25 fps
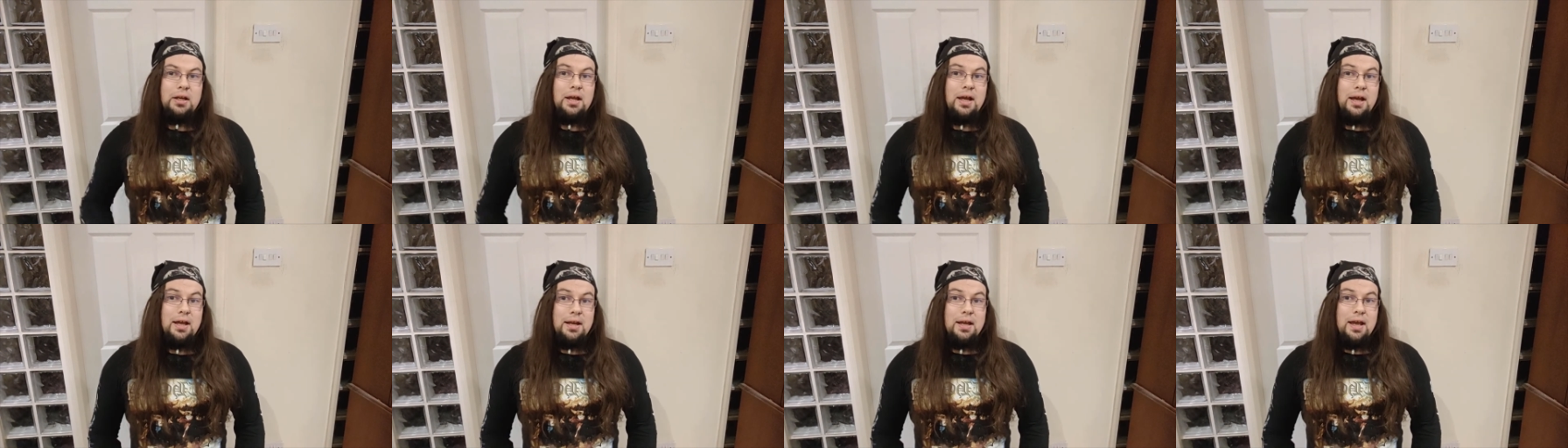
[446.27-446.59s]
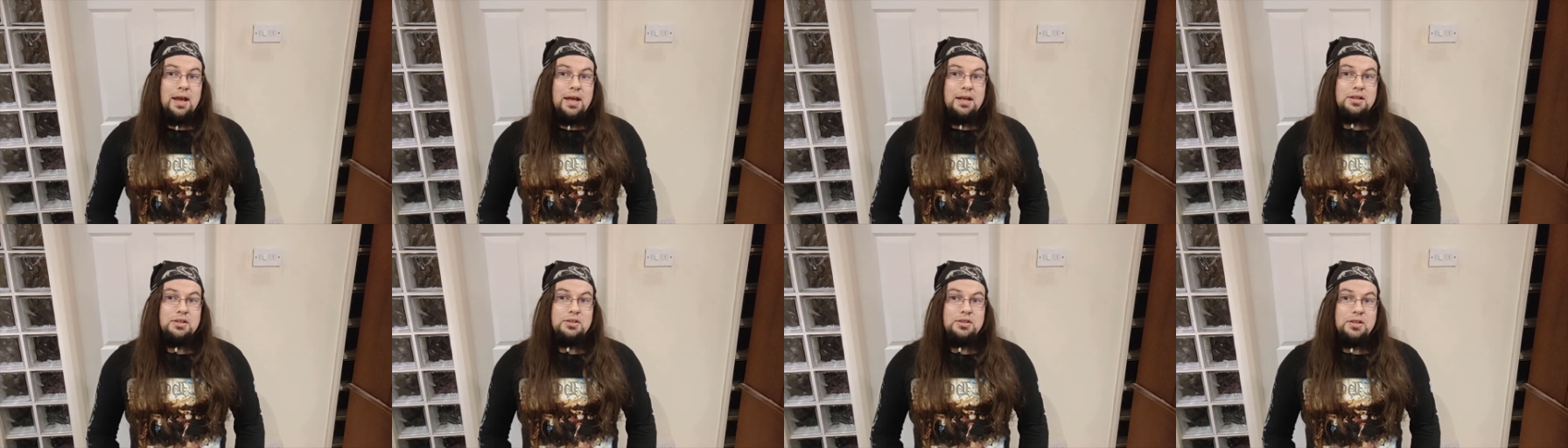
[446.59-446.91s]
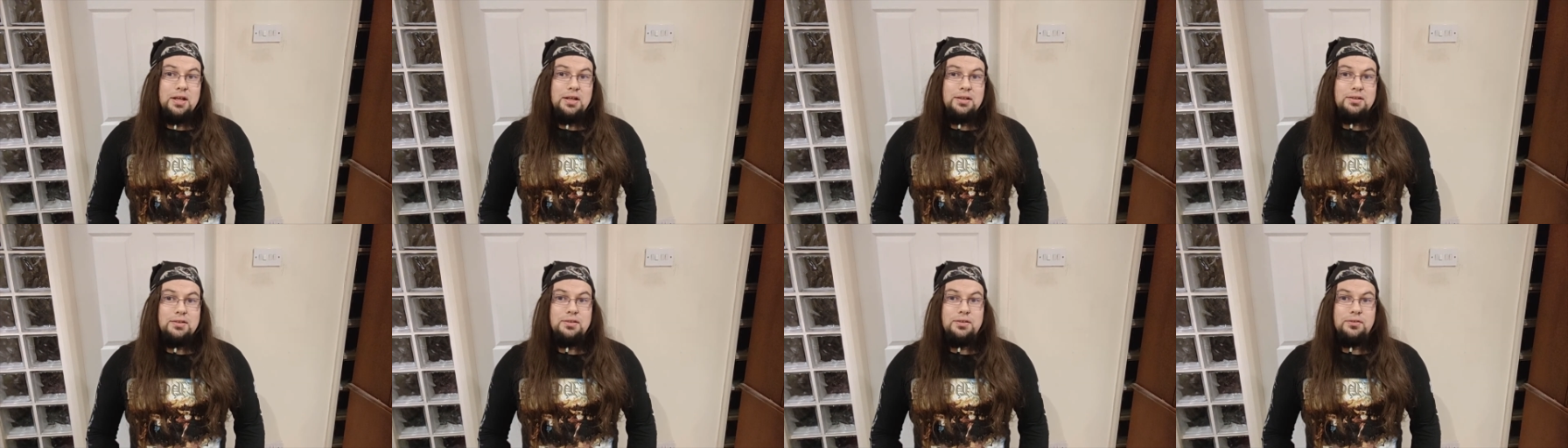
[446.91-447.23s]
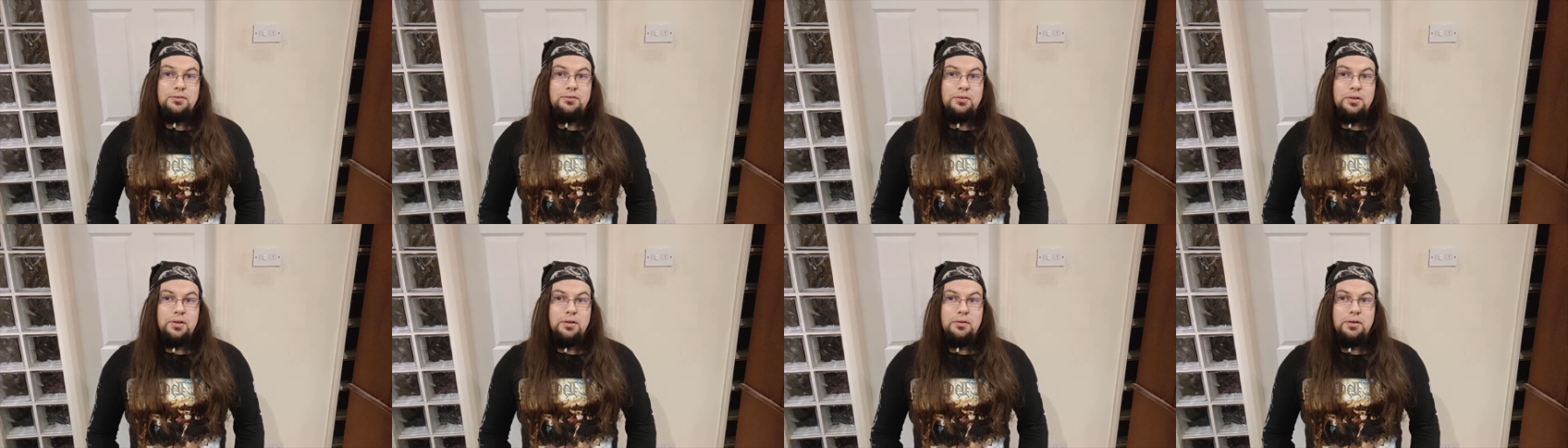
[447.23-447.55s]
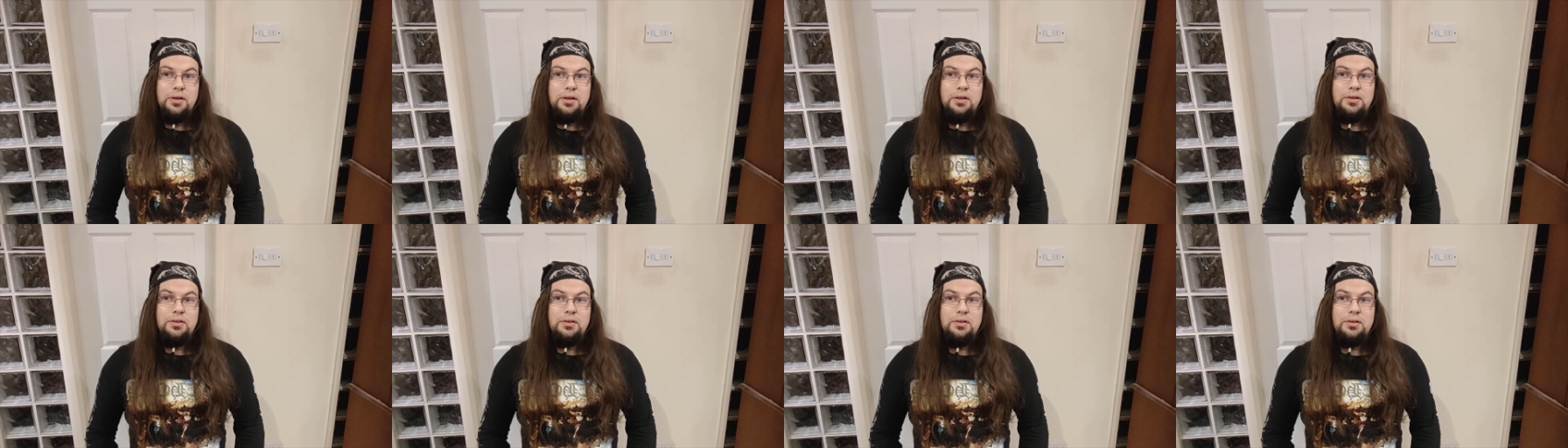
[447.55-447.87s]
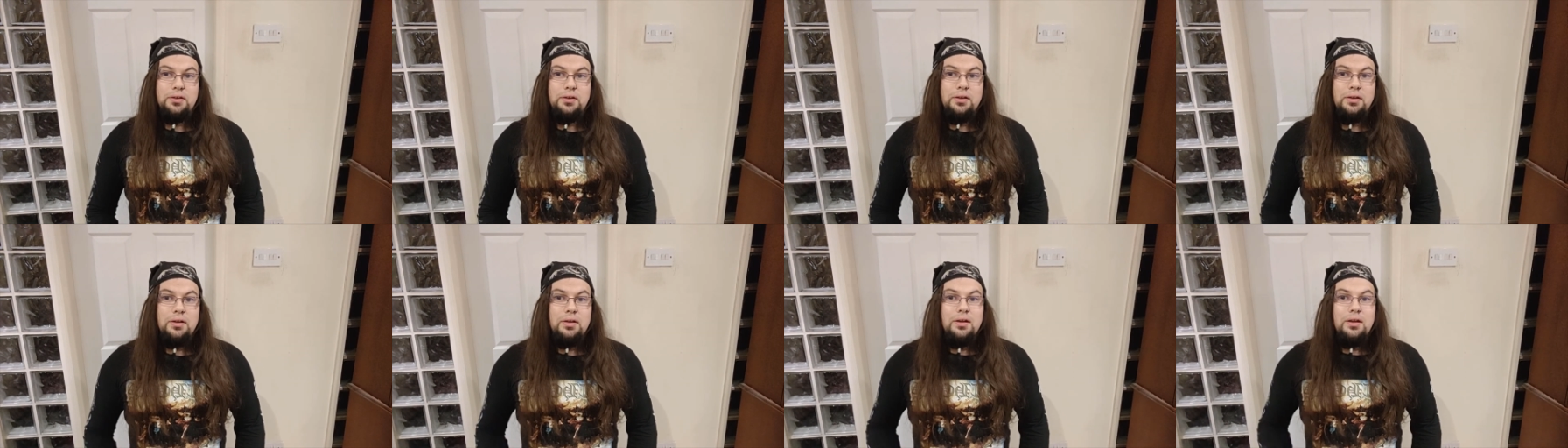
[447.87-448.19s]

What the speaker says: Had it had a chance to flourish,